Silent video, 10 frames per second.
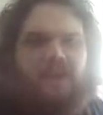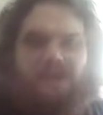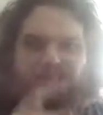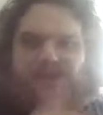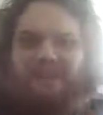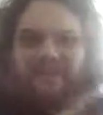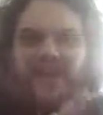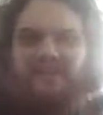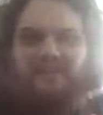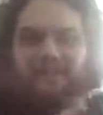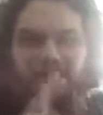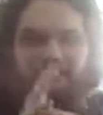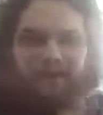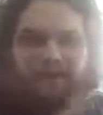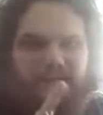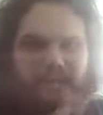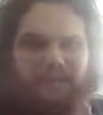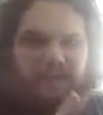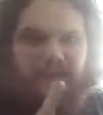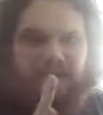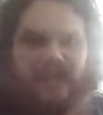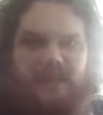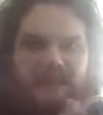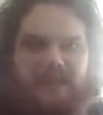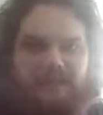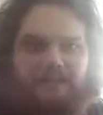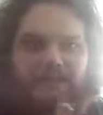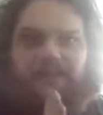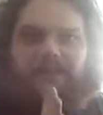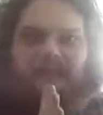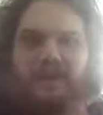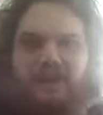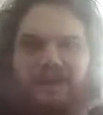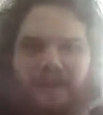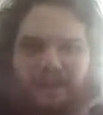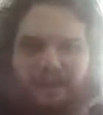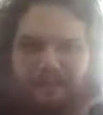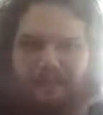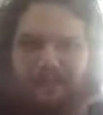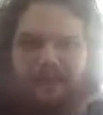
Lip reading: your ship has to be perfectly lined up to their ship